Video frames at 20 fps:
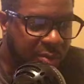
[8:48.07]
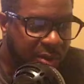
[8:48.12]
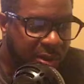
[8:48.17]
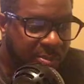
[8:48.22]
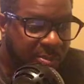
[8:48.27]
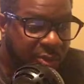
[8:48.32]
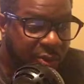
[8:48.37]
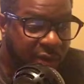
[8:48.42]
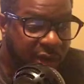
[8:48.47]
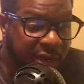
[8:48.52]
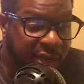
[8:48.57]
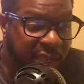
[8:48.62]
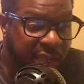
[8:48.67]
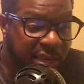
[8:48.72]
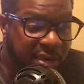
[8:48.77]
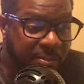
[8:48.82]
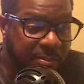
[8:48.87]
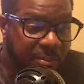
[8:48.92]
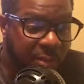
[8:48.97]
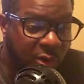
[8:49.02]
1 point
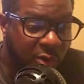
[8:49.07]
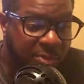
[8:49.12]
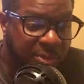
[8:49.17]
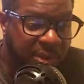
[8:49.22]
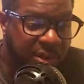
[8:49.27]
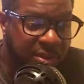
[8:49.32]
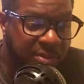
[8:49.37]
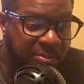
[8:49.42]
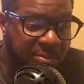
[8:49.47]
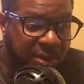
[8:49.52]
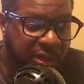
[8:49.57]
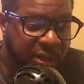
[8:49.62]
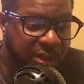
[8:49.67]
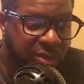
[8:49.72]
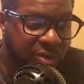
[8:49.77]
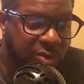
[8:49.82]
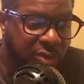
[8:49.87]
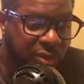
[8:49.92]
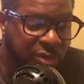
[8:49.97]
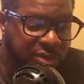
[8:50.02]
at the moment,
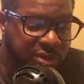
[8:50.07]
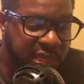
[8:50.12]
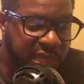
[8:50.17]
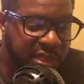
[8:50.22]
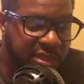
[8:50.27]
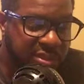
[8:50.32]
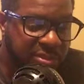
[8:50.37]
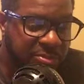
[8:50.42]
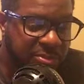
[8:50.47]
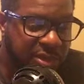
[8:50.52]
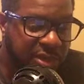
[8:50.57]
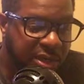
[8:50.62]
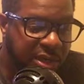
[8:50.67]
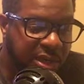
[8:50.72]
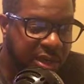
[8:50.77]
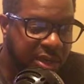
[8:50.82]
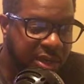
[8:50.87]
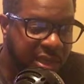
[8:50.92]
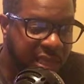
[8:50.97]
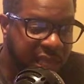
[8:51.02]
but Crows has
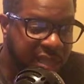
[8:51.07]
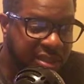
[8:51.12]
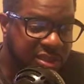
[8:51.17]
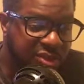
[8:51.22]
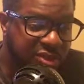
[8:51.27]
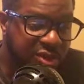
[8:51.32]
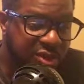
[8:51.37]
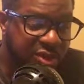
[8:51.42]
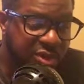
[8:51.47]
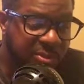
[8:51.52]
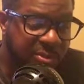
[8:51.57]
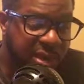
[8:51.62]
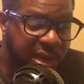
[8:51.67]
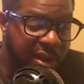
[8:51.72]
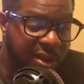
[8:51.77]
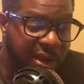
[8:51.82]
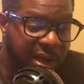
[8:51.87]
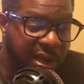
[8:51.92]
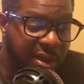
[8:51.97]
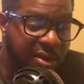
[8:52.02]
he has Antonio
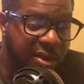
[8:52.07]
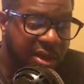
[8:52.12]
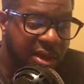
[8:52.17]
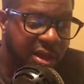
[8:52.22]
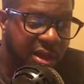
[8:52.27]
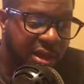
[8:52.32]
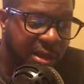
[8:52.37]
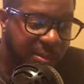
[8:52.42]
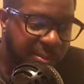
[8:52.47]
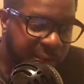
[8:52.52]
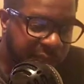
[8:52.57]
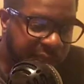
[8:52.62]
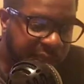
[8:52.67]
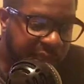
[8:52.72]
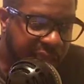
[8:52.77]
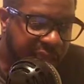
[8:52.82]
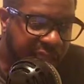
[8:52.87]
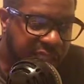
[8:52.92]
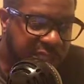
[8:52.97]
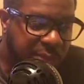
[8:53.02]
Brown out. But he
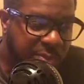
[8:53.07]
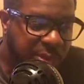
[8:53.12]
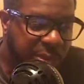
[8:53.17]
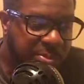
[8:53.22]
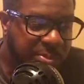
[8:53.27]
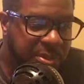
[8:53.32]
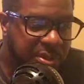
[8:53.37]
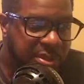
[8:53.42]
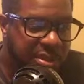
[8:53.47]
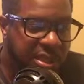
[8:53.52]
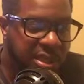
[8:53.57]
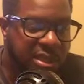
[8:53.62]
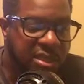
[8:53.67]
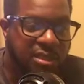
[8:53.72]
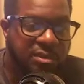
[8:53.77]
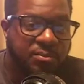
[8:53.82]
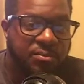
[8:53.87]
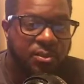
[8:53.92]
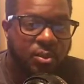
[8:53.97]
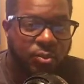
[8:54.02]
has some weapons in.
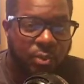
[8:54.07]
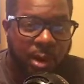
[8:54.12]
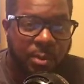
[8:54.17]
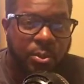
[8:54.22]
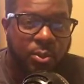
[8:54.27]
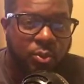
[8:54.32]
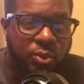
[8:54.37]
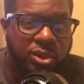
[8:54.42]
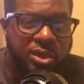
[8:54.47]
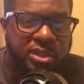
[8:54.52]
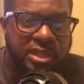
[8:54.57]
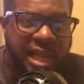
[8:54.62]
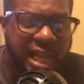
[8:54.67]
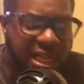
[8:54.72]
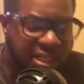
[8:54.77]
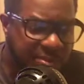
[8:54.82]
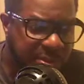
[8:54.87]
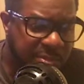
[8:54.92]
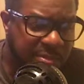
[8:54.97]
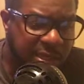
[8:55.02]
Robert Woods
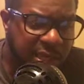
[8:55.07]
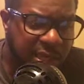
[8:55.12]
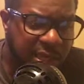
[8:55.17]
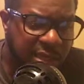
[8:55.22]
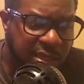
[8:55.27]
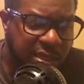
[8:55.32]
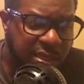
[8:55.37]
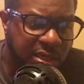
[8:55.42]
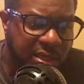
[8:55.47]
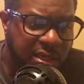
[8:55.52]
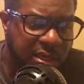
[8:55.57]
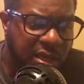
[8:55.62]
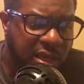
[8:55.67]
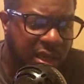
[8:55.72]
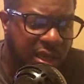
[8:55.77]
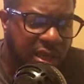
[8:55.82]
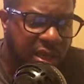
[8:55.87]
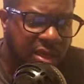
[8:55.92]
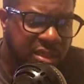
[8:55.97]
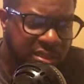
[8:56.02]
has been playing good.
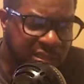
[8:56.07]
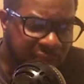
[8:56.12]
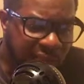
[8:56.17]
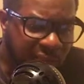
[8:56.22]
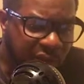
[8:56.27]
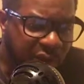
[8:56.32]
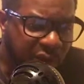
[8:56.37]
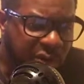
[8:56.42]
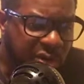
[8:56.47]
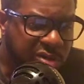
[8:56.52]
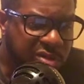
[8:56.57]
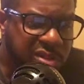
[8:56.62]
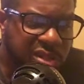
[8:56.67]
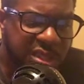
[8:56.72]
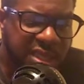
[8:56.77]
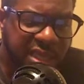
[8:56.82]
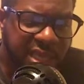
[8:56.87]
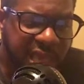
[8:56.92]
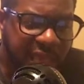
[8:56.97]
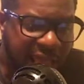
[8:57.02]
Zach Ertz,
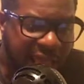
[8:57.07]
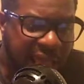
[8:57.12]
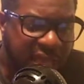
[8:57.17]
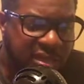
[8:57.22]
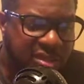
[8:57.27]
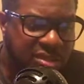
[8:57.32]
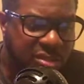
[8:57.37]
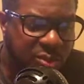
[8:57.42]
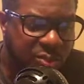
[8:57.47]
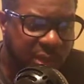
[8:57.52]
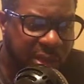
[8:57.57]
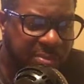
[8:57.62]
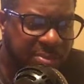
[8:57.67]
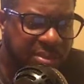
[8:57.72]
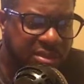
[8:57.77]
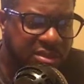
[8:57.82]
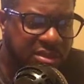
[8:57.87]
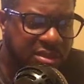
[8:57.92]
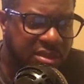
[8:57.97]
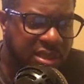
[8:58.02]
he has the
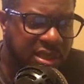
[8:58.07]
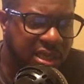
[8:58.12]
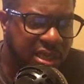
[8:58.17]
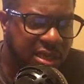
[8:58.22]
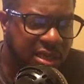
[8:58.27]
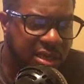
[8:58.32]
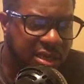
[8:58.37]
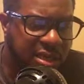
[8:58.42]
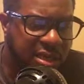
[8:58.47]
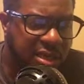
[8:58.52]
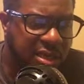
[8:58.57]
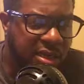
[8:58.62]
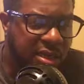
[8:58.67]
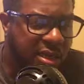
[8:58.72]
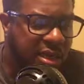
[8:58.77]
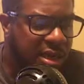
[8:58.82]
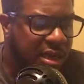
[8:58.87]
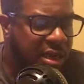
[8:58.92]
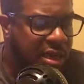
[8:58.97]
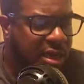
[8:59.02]
weapons to get it done.
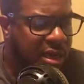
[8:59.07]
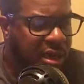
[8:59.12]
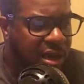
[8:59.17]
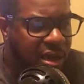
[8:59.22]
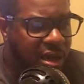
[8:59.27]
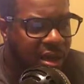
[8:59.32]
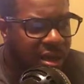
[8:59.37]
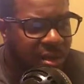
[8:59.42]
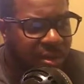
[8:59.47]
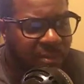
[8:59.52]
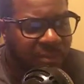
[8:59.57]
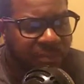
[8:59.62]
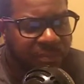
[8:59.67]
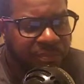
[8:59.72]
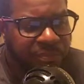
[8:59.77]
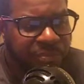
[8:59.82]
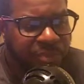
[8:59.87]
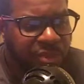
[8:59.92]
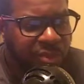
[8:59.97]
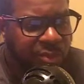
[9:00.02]

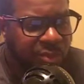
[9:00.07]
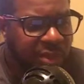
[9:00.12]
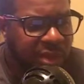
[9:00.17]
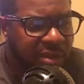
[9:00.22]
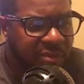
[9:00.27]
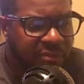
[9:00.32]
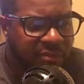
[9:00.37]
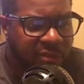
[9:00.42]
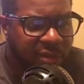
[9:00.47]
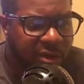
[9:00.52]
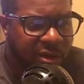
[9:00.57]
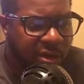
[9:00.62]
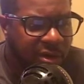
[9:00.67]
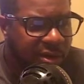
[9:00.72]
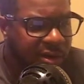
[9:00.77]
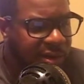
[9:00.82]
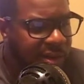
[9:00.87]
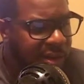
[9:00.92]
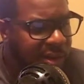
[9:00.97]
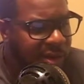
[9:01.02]
2 Down
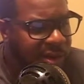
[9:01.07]
Far.